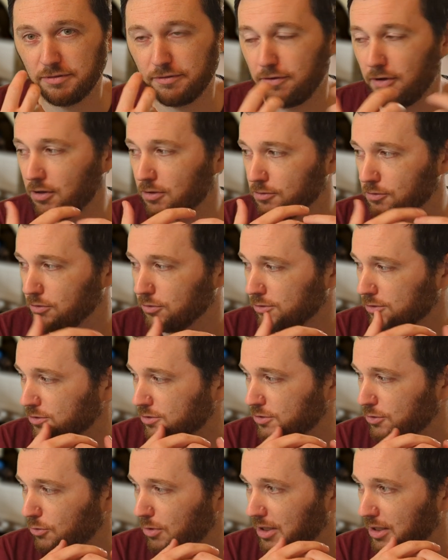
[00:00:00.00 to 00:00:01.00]
Fallen Order
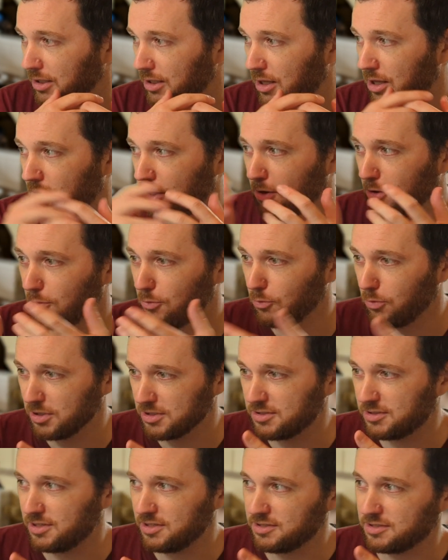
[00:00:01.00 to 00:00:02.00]
so well
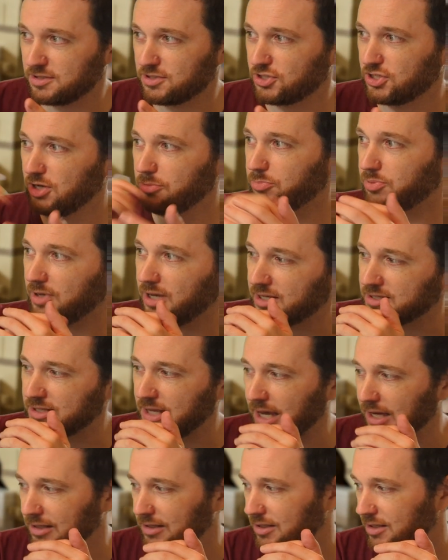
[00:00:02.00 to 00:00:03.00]
was this ship
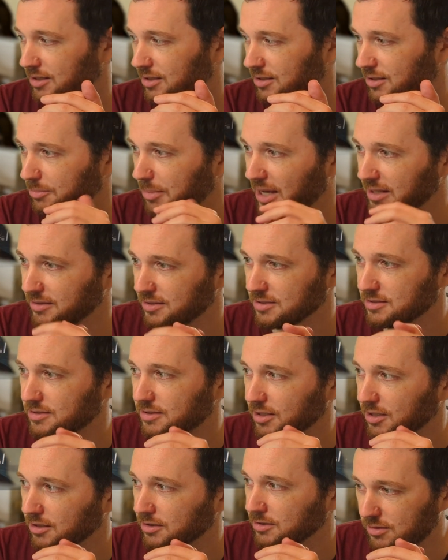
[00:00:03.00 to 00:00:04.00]
exactly, the Mantis
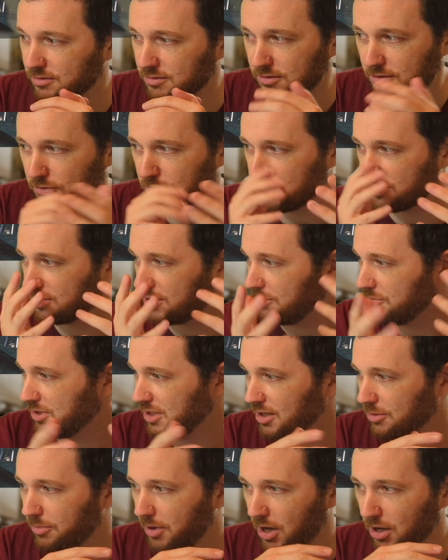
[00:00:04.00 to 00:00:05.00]
Stinger. There was
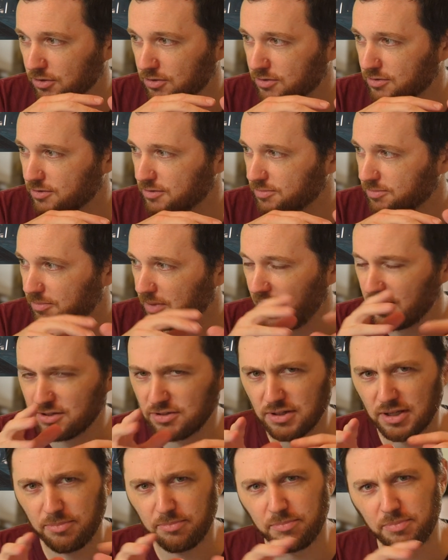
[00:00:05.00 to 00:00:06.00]
something about
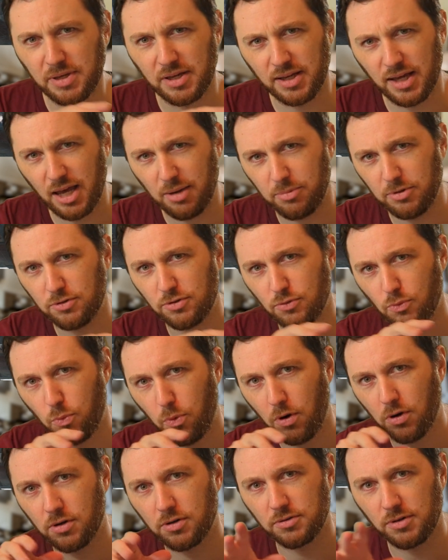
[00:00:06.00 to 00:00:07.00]
actually being able to
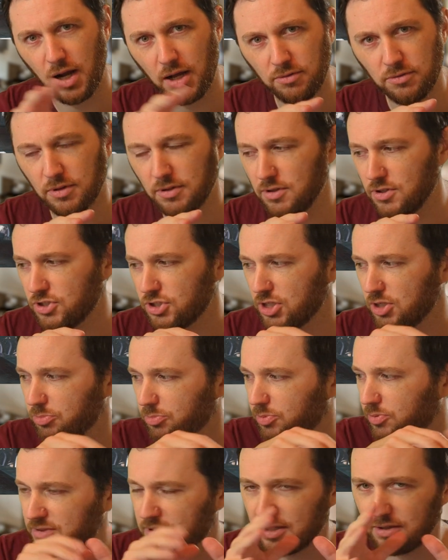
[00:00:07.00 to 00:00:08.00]
walk around in the
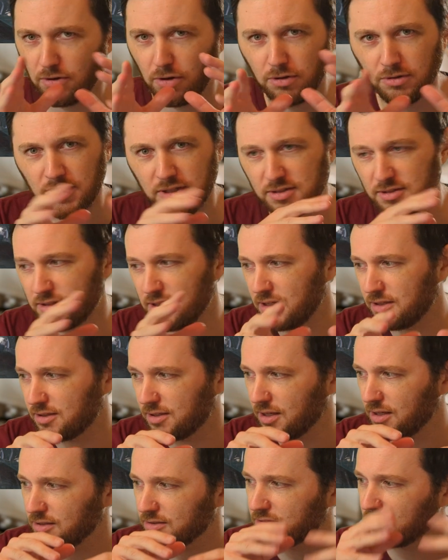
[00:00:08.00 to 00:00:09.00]
ship, seeing all these
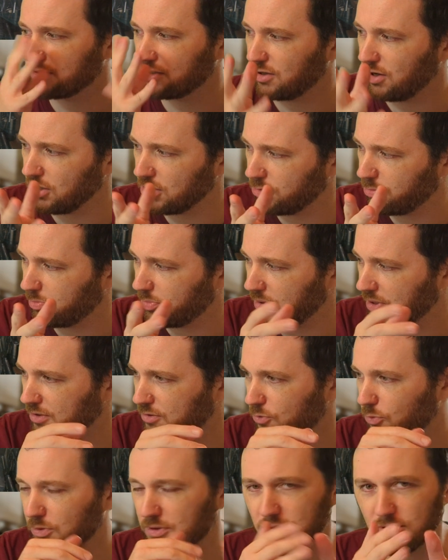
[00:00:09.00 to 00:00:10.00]
details, the
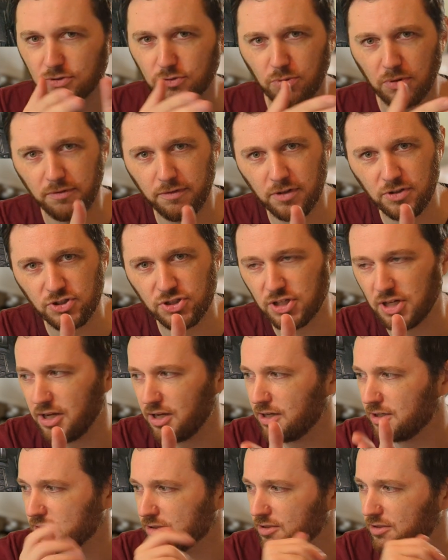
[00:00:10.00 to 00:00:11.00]
cockpit with the swivel
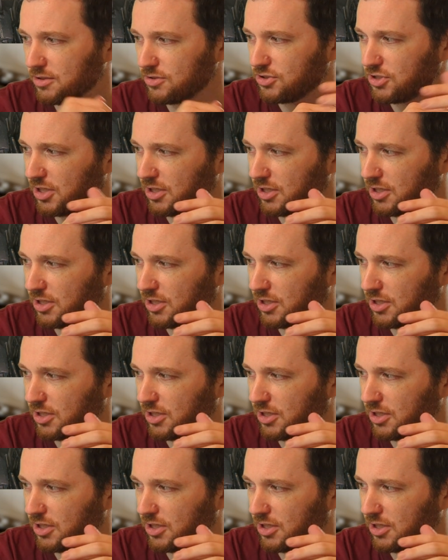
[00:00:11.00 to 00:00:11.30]
chairs,